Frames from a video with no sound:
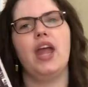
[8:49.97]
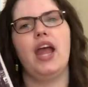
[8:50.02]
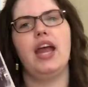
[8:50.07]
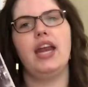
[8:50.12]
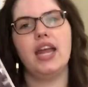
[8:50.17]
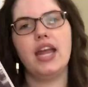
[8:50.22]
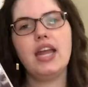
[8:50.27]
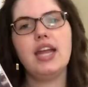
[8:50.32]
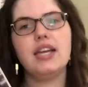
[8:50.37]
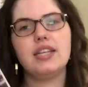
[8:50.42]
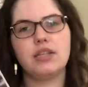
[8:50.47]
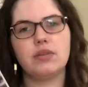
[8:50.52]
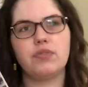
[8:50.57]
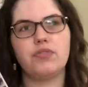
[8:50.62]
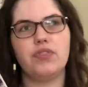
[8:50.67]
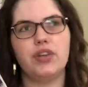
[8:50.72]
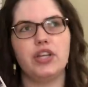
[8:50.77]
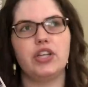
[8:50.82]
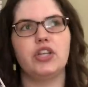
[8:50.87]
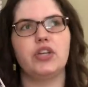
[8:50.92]
And he is a
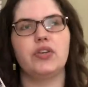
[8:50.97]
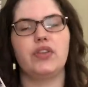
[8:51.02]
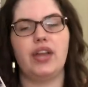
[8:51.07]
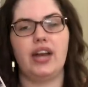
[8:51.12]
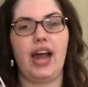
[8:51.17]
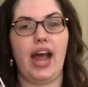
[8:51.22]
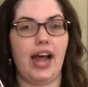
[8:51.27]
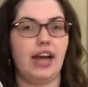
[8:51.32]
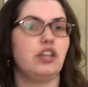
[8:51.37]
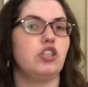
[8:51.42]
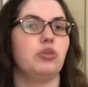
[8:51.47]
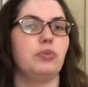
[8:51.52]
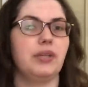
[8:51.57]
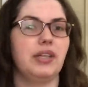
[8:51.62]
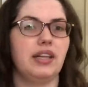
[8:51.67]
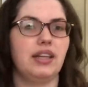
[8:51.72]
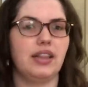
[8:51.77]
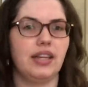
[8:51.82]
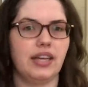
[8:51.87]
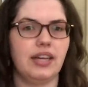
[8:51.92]
figure that
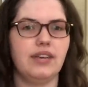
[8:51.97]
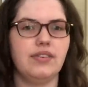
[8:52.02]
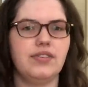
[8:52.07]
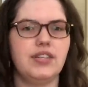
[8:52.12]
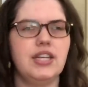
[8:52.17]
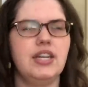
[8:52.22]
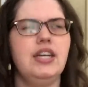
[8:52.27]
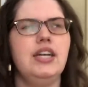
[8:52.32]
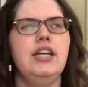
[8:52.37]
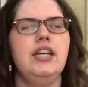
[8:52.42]
actually lived.